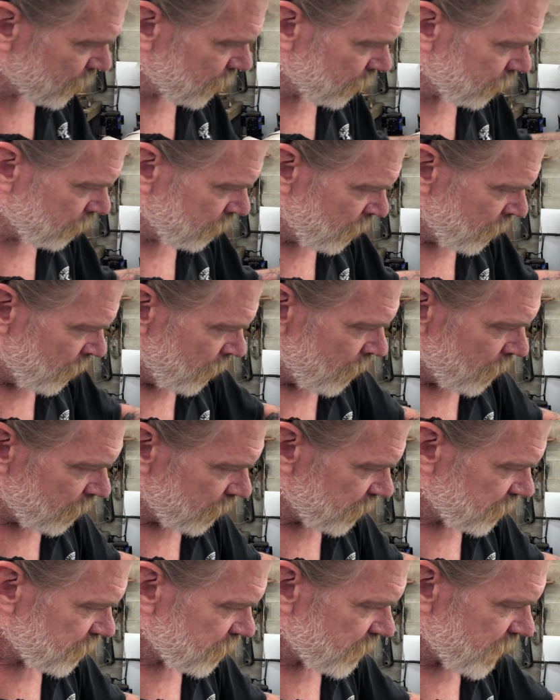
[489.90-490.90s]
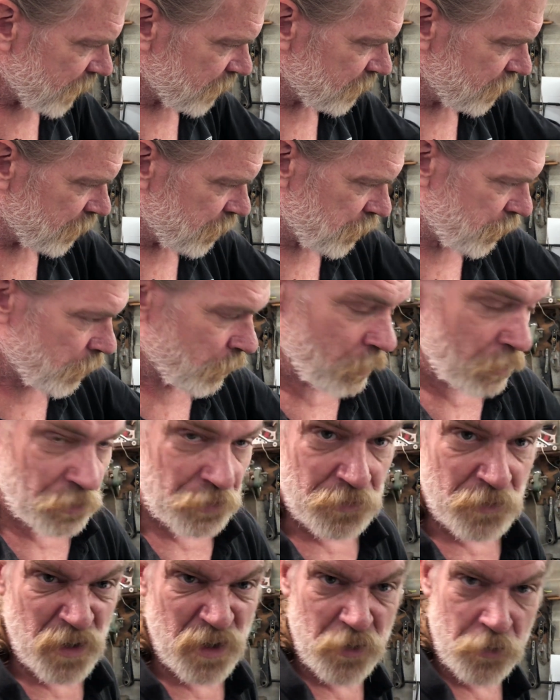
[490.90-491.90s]
but this is actually storage
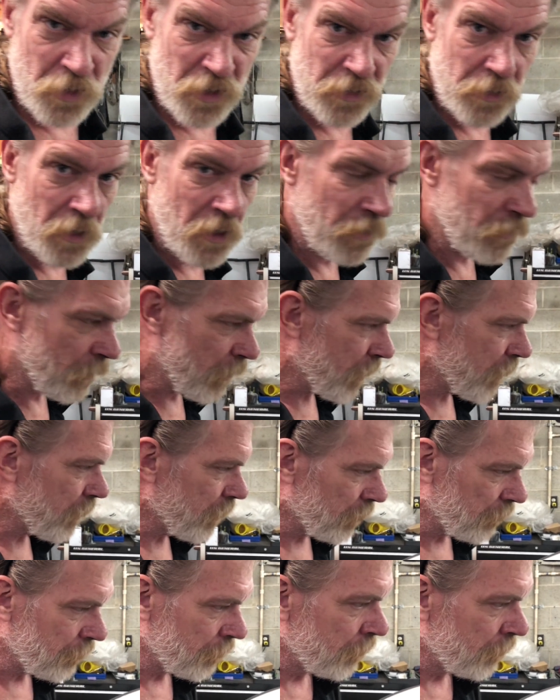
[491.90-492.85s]
for other areas.